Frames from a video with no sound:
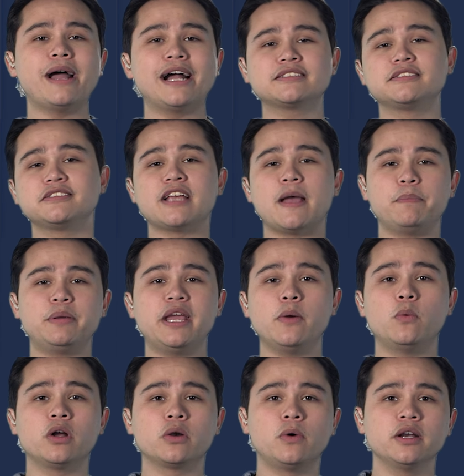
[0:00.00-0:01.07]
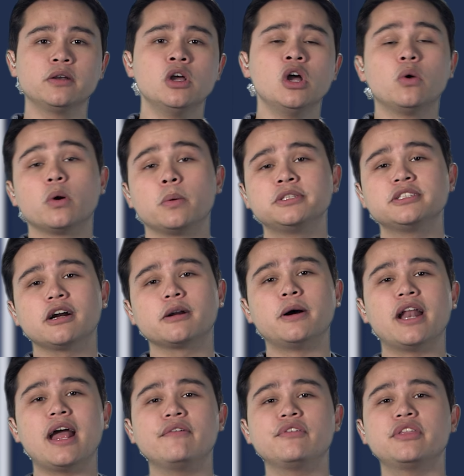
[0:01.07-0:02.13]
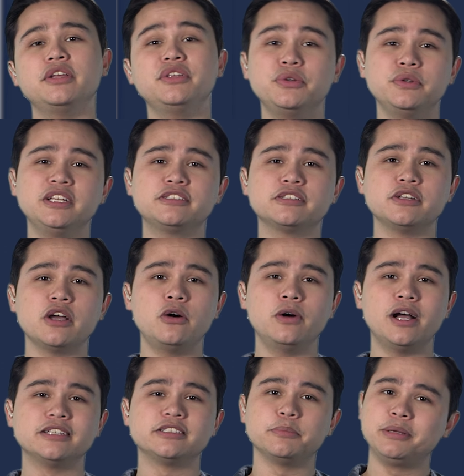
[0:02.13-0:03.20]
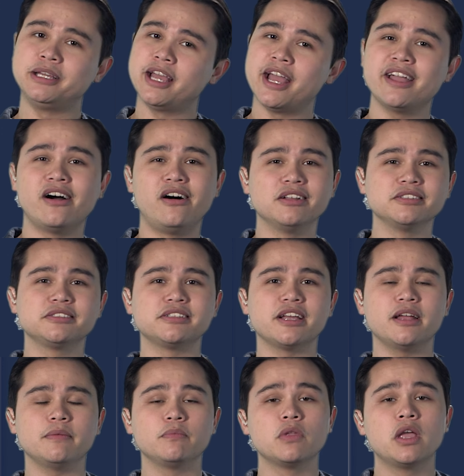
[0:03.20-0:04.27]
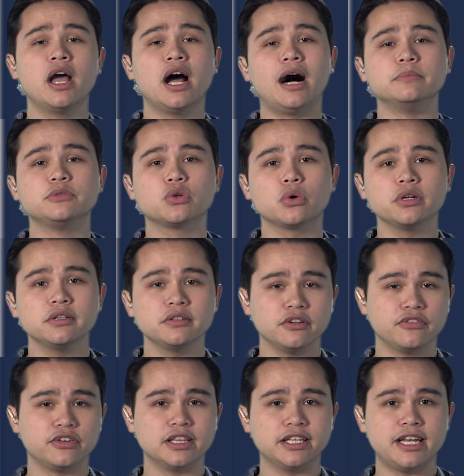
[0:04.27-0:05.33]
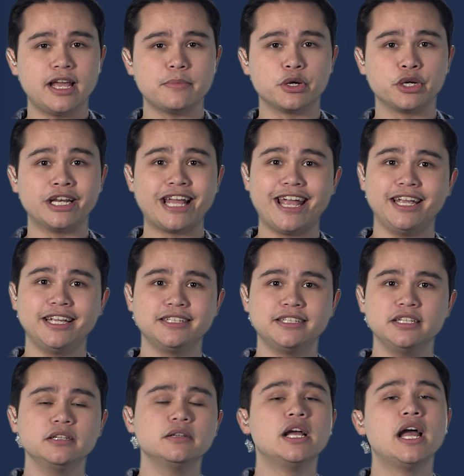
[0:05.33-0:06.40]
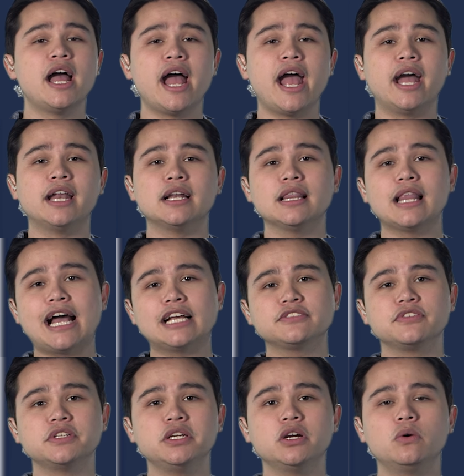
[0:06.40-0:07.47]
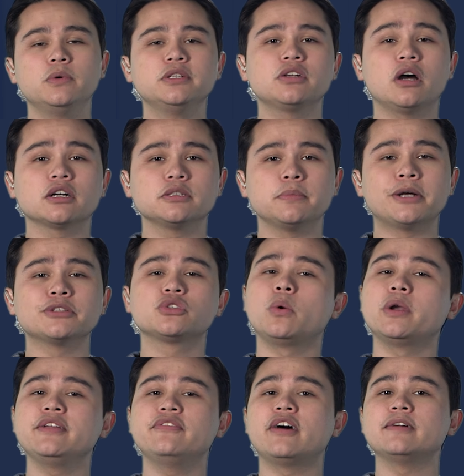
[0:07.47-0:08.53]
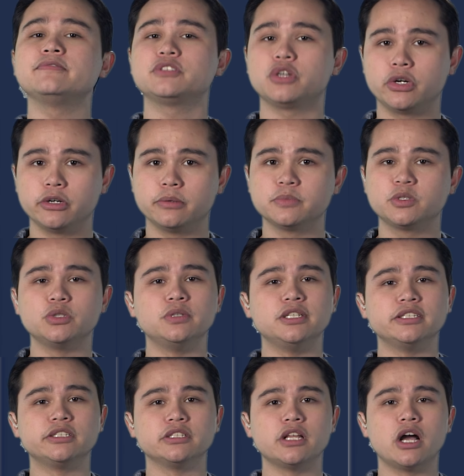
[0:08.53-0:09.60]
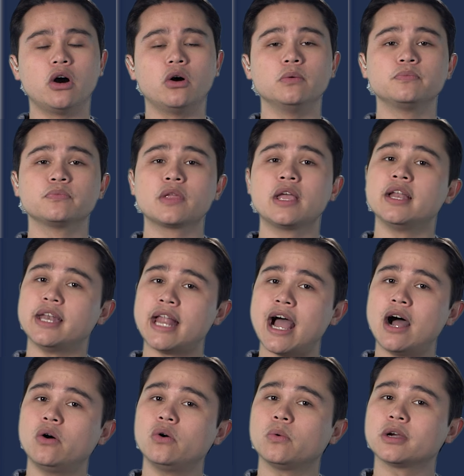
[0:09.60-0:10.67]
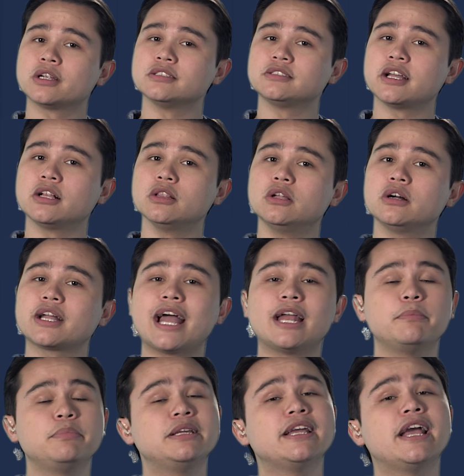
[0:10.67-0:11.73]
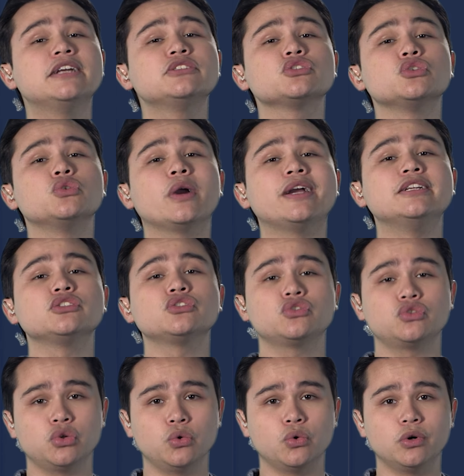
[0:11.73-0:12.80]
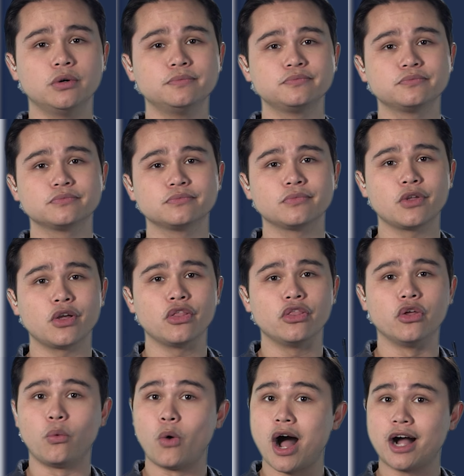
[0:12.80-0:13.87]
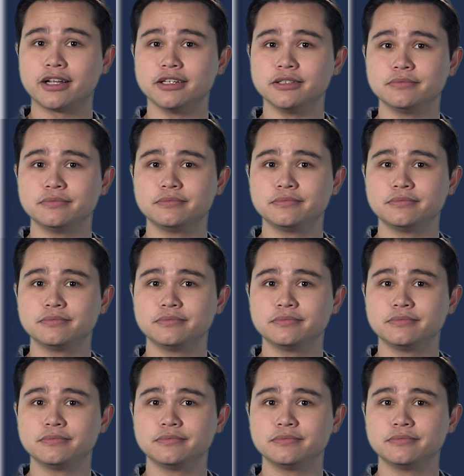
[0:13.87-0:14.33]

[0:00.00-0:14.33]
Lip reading: back to Set PA 101, where we talk about everything you need to know as a PA on set. I'm Jordan, your friendly neighborhood AED, and last video we talked about 25 terms you need to know. Now we're gonna take a look at a PA's greatest tool, the walkie.